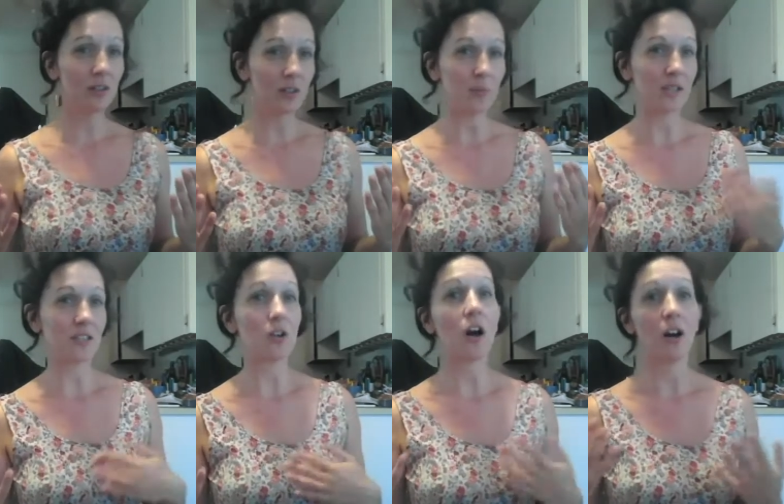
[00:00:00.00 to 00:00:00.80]
that makes
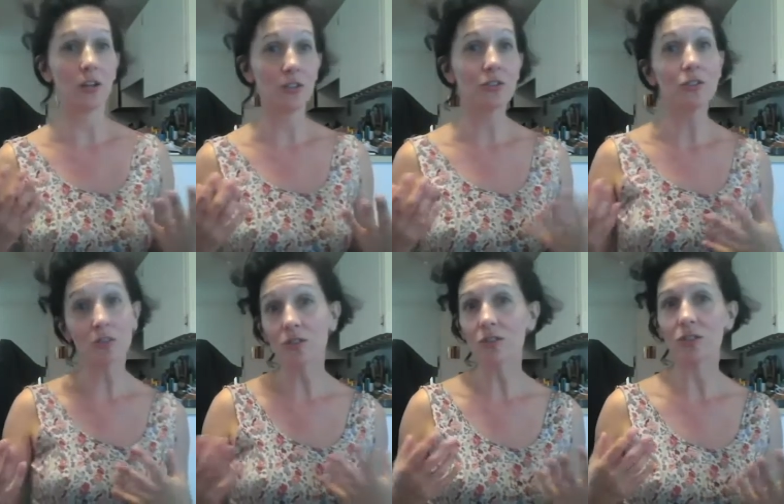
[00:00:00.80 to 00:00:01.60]
it hard
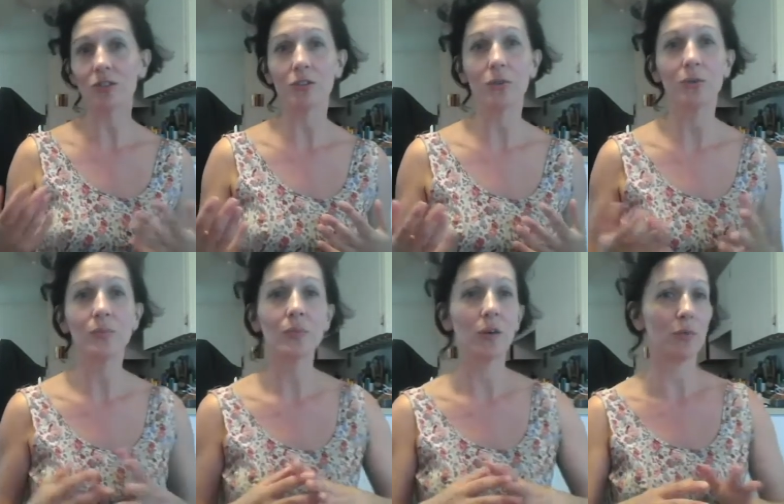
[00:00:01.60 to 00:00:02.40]
to do,
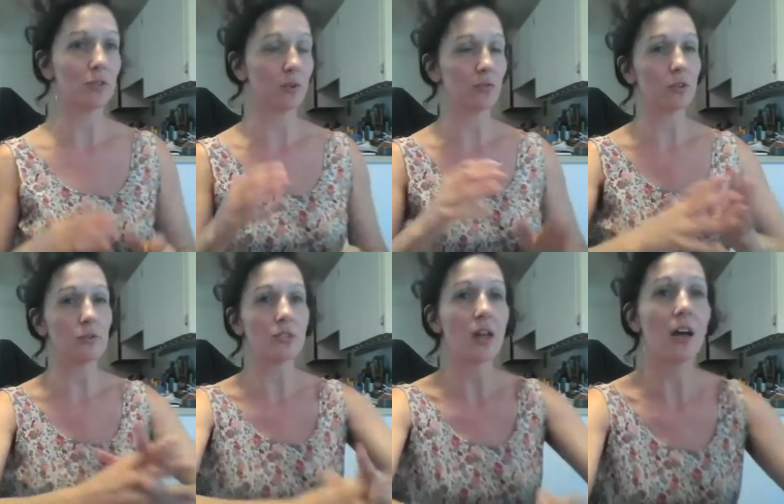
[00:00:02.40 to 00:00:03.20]
and we sort of
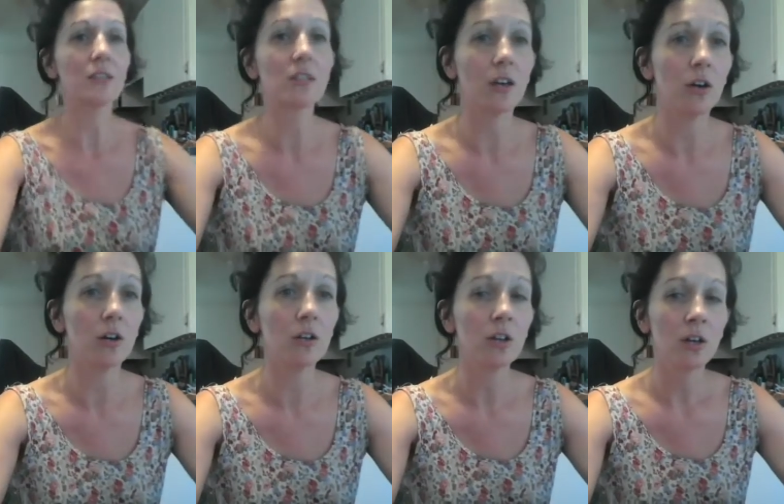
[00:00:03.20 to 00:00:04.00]
lose that skill.